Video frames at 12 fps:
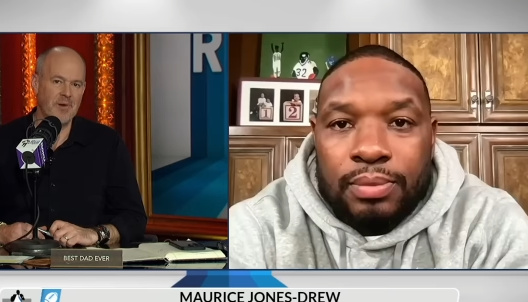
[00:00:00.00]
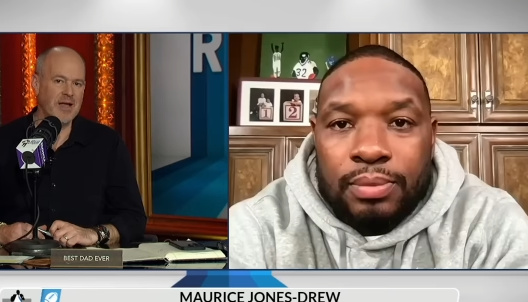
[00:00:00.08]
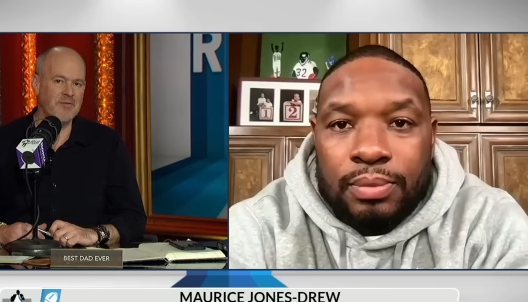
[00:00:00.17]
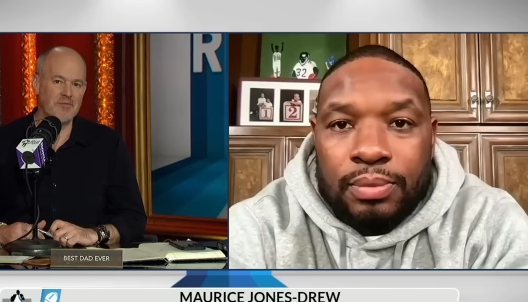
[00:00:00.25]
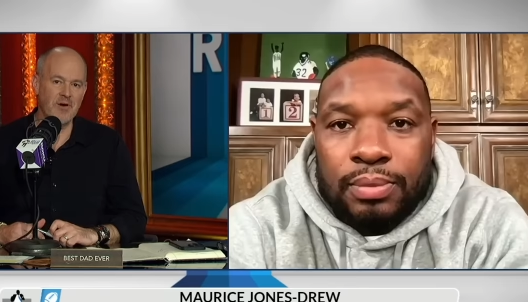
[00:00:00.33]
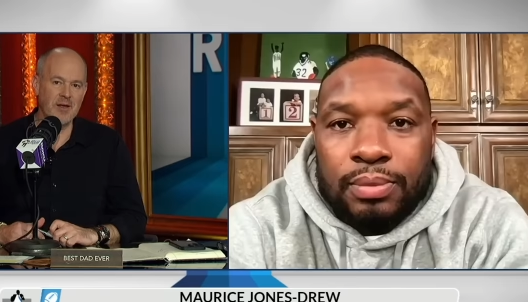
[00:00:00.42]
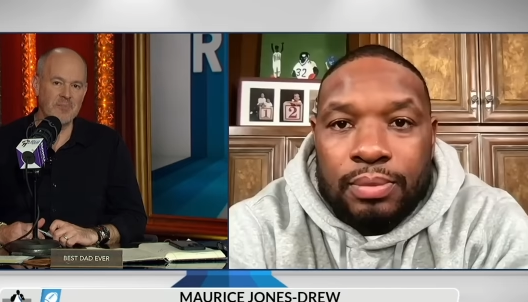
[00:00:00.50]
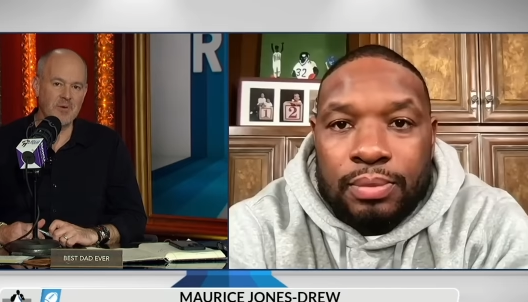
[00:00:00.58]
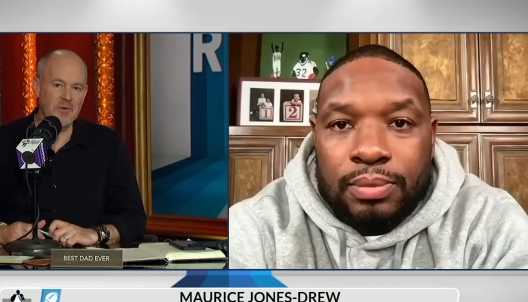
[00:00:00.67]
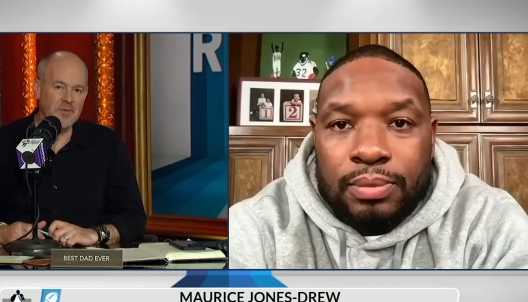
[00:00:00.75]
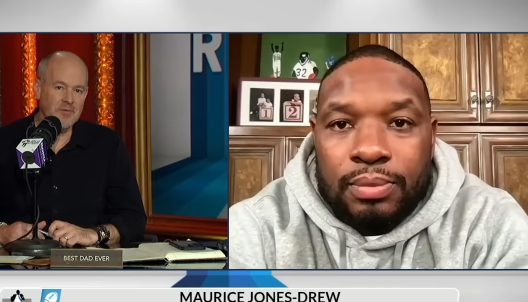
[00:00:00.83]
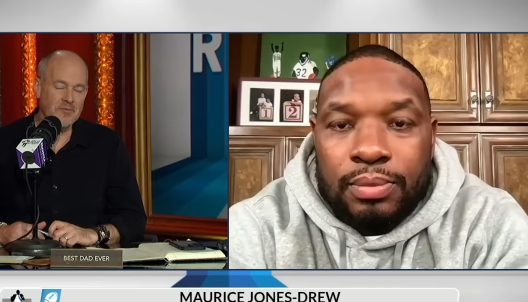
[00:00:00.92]
Speaker 1: Mike
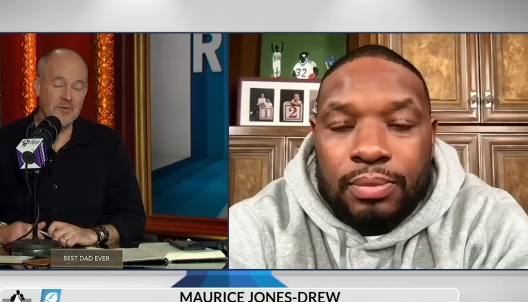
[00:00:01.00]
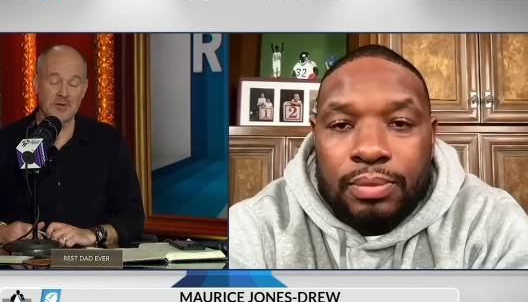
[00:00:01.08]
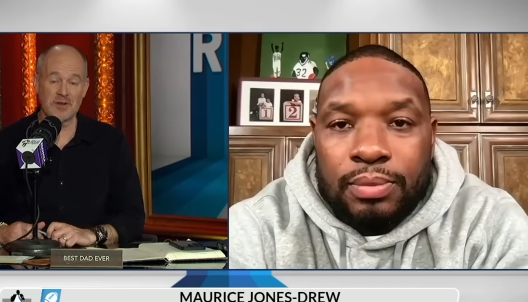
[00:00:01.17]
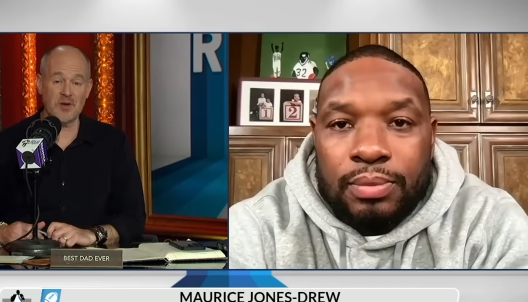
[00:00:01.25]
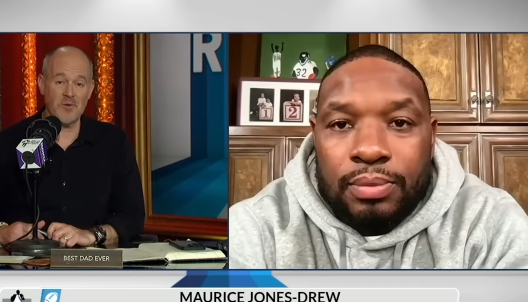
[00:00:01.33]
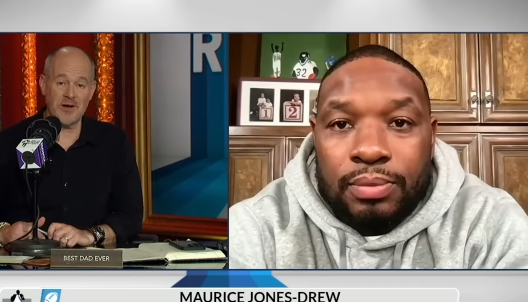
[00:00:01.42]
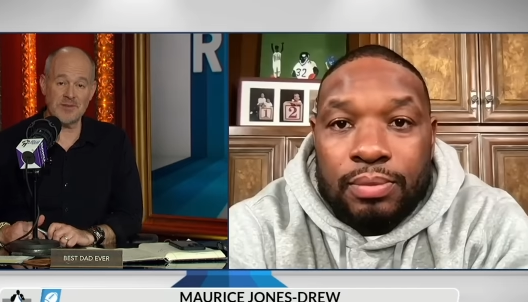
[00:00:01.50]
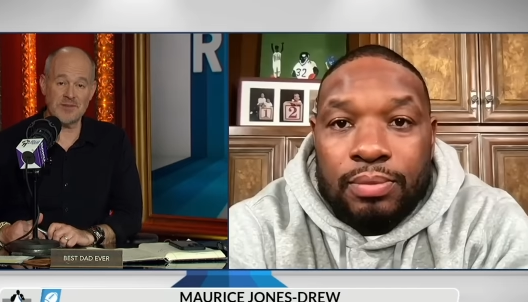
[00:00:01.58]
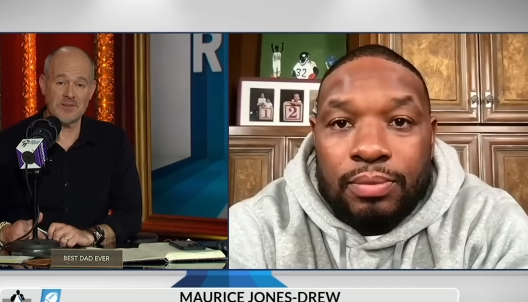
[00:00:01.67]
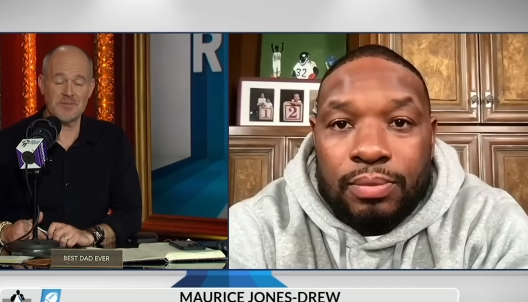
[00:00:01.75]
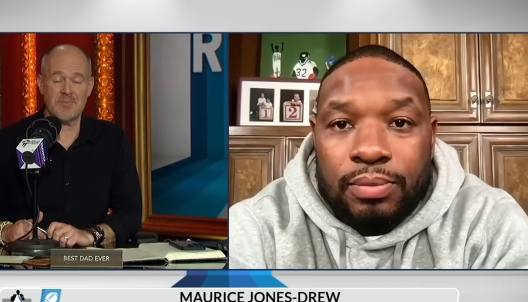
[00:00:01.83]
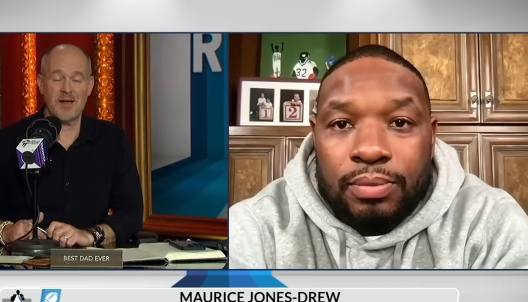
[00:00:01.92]
Vrabel fielding
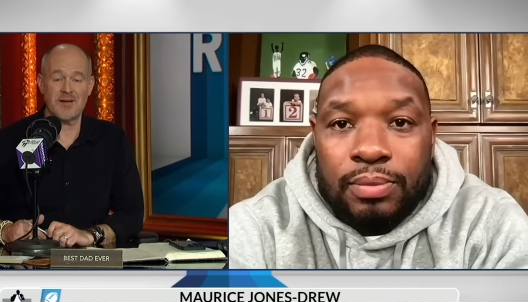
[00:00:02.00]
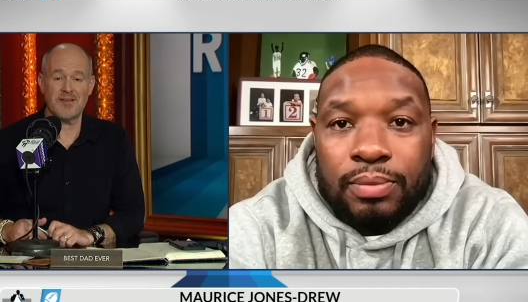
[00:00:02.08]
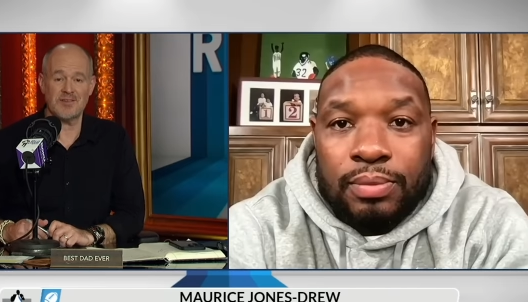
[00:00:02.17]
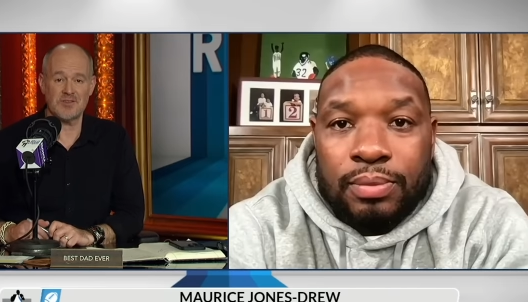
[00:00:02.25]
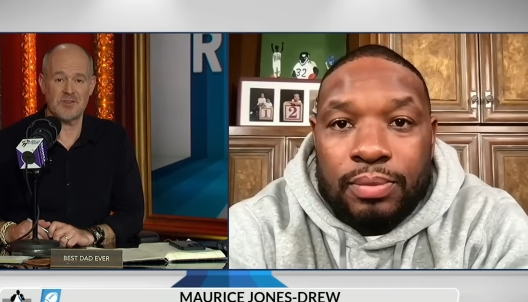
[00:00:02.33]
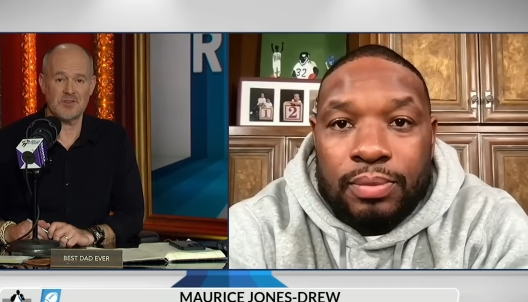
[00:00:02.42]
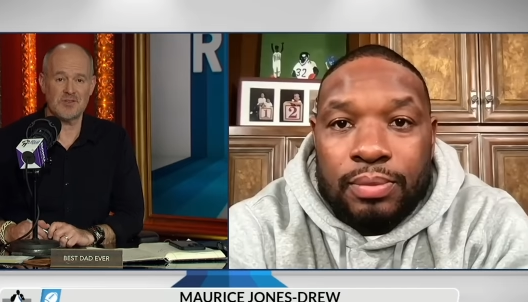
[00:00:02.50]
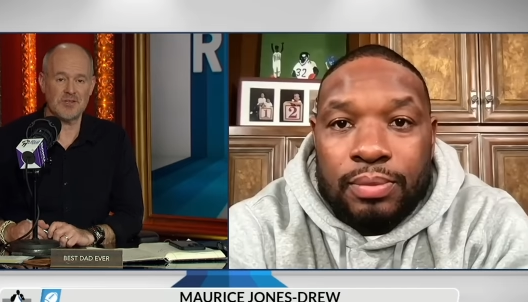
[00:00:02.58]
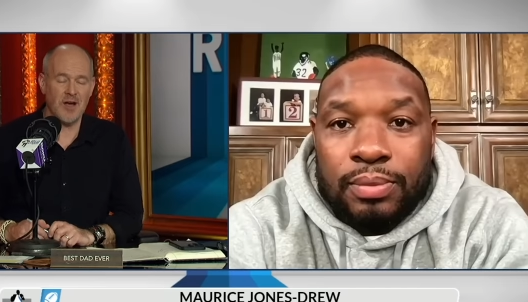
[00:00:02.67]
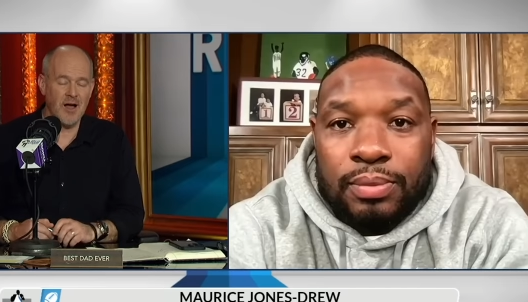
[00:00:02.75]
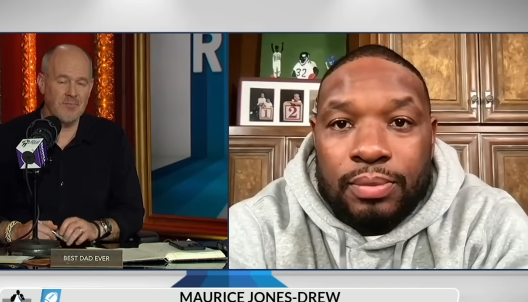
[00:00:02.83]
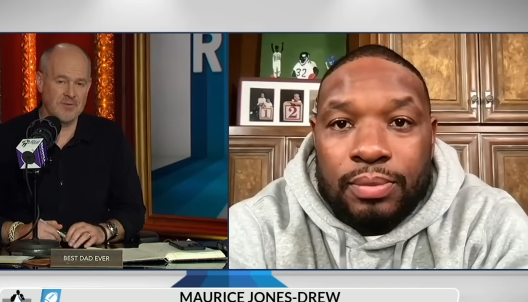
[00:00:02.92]
questions about his
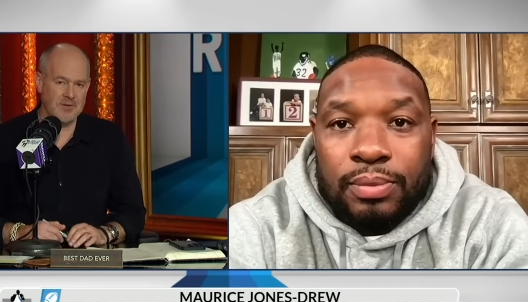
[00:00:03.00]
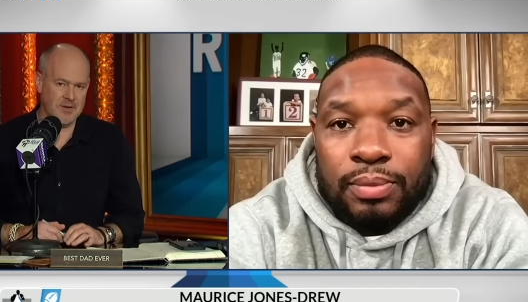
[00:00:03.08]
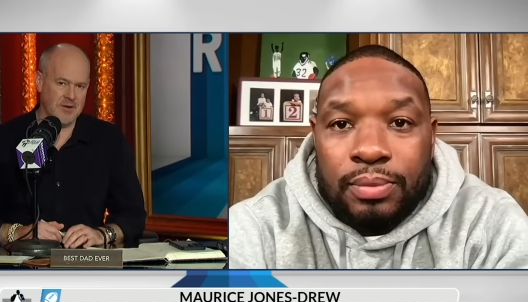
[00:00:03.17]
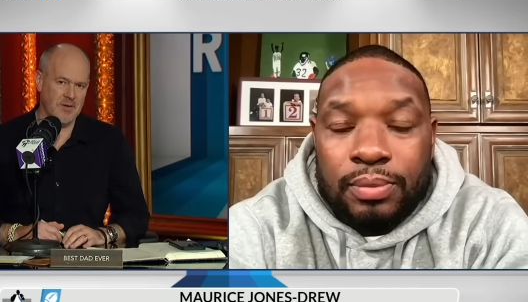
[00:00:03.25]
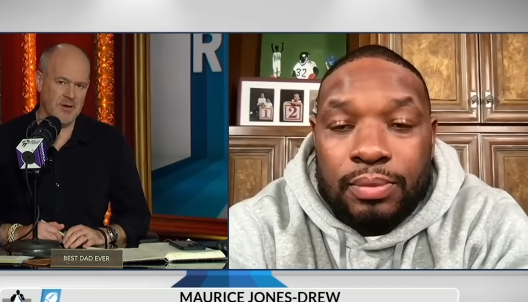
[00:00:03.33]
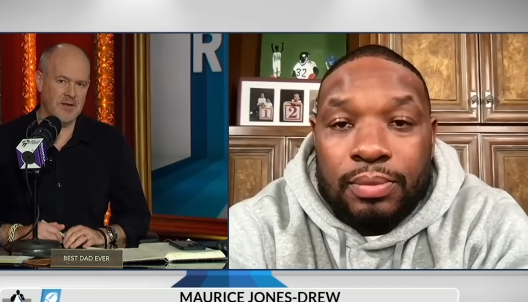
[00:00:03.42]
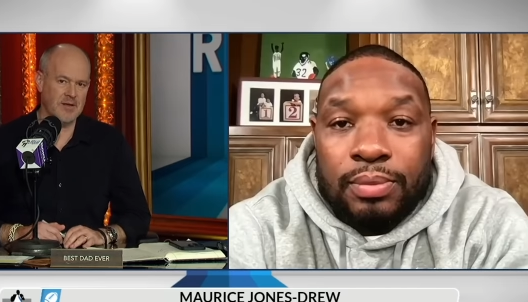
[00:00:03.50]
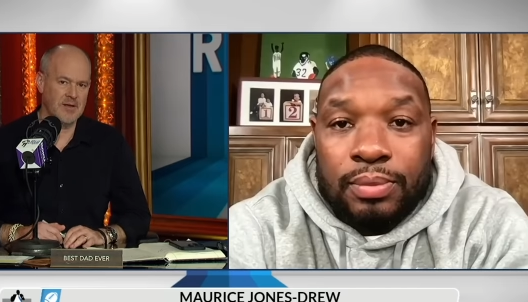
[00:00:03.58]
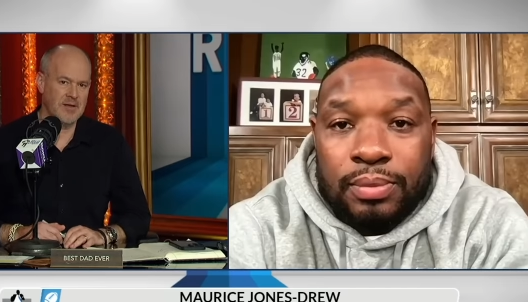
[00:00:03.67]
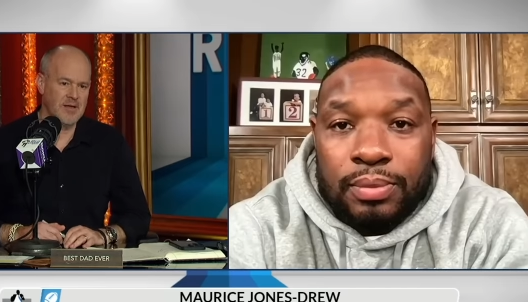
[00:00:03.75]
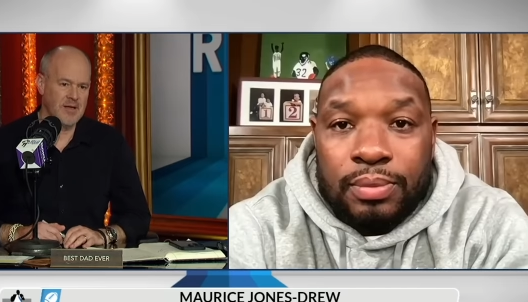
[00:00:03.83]
job security.